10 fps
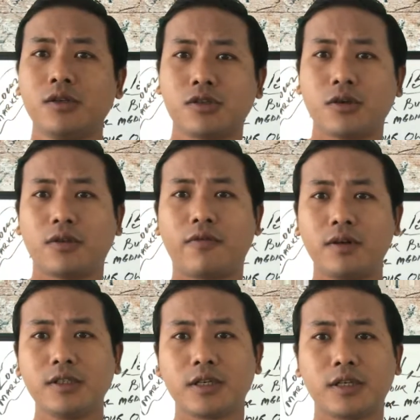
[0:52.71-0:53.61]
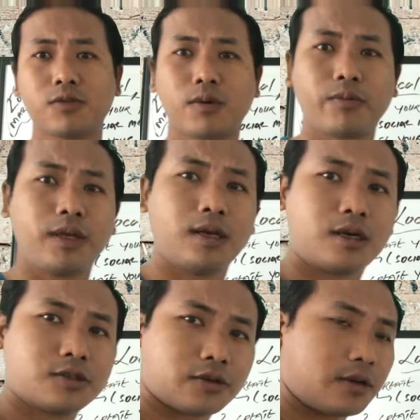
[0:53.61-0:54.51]
So the first things what we
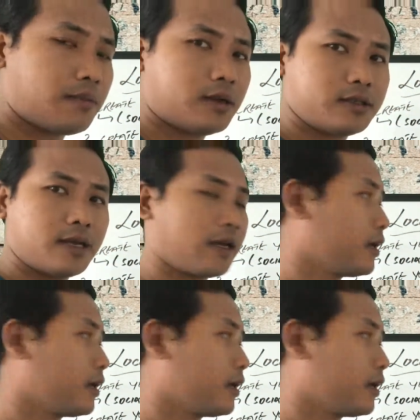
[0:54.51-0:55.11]
are talking about today